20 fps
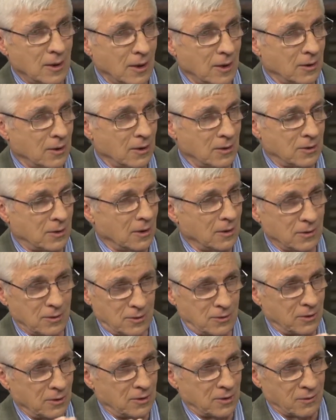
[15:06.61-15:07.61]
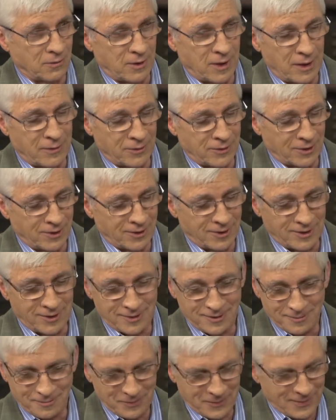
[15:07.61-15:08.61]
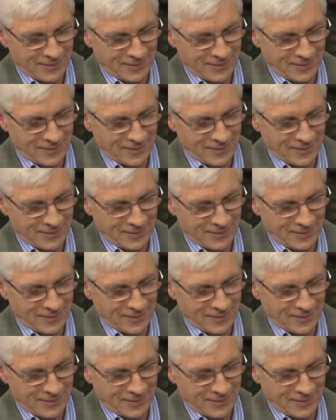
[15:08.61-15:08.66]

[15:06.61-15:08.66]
And Teresa of Avila,